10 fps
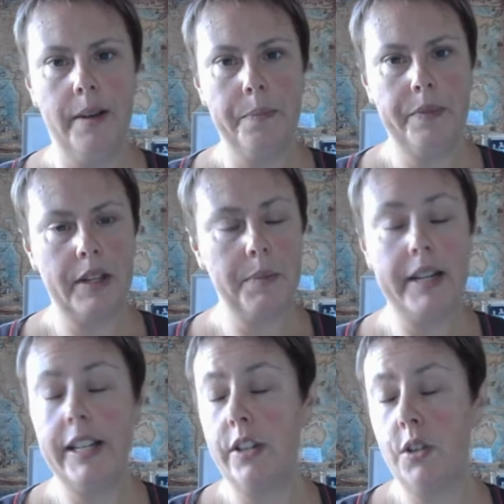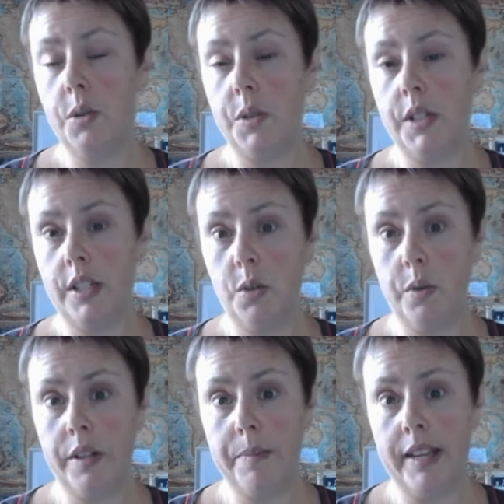a potential stitch with
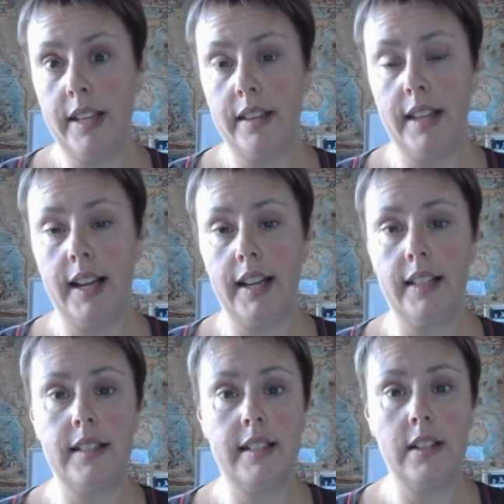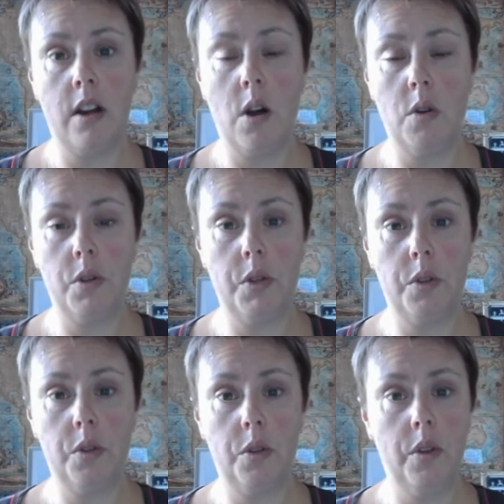me that I'll do
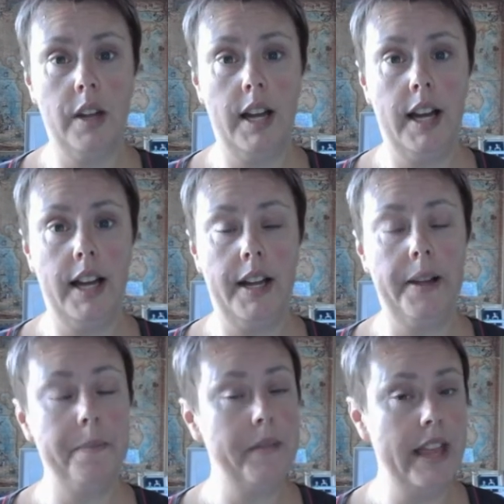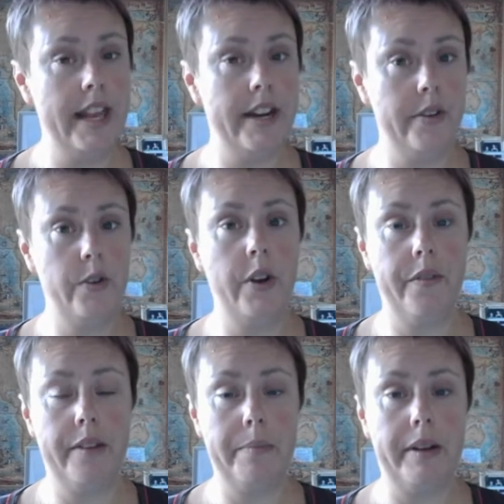um, in
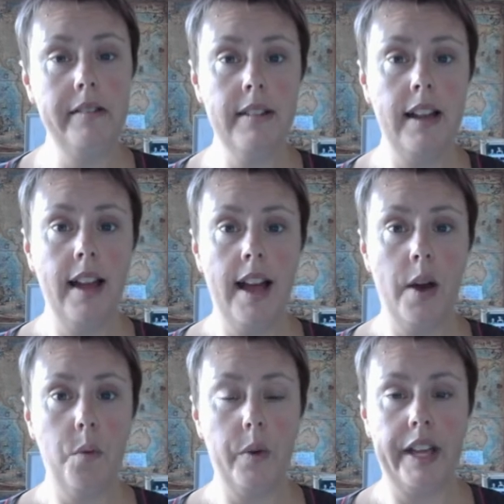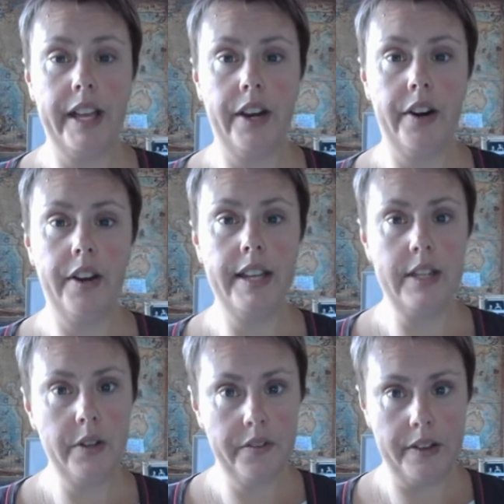November. Where in
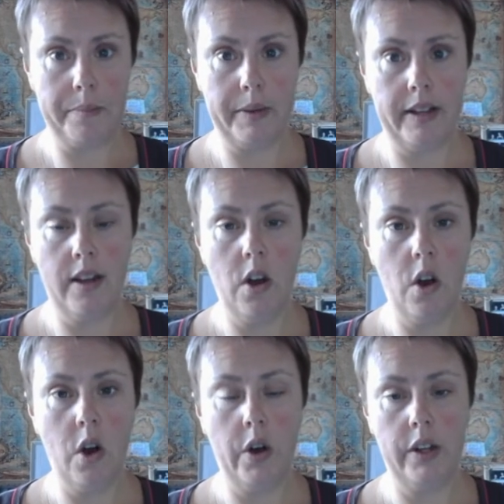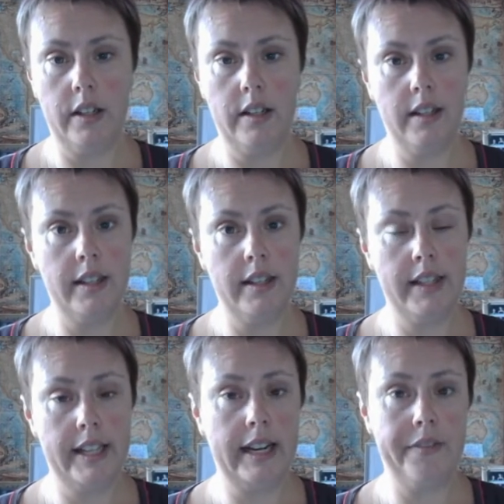November, on the
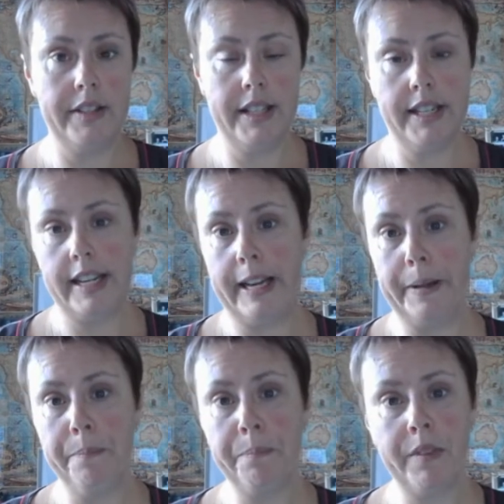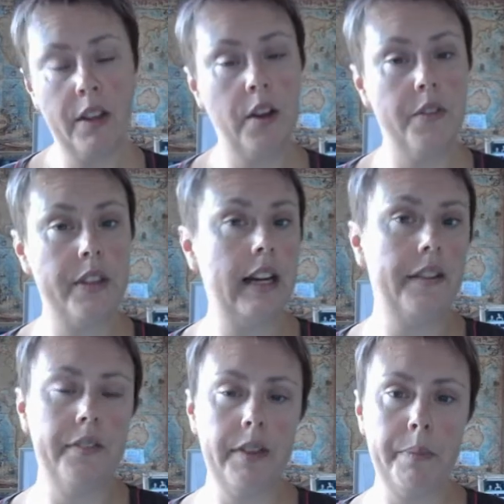11th day of the 11th
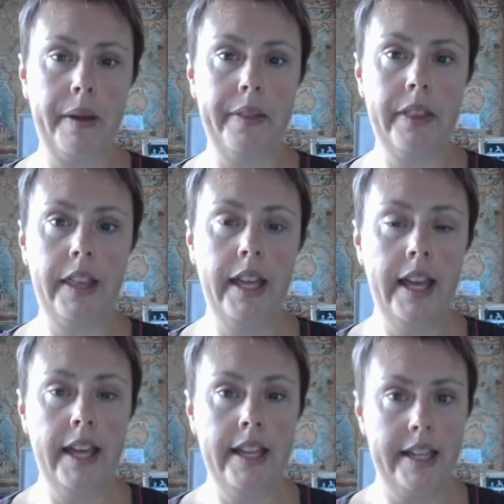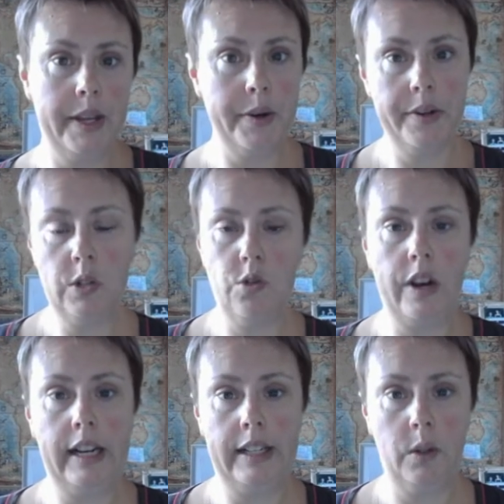month, here in
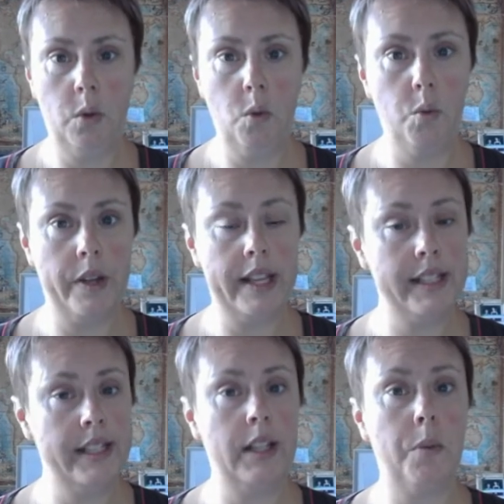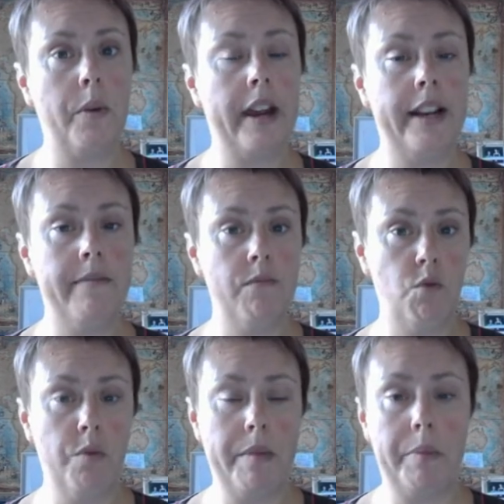Australia, we celebrate
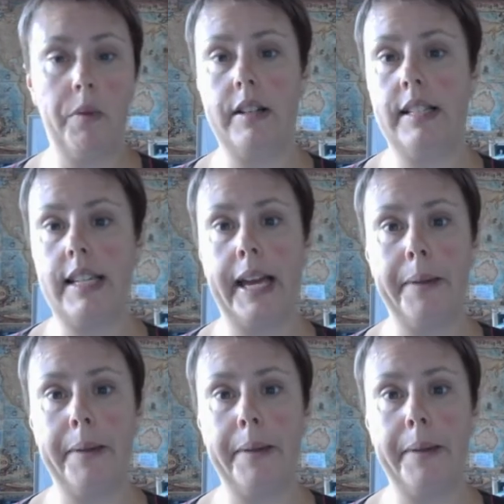Remembrance Day.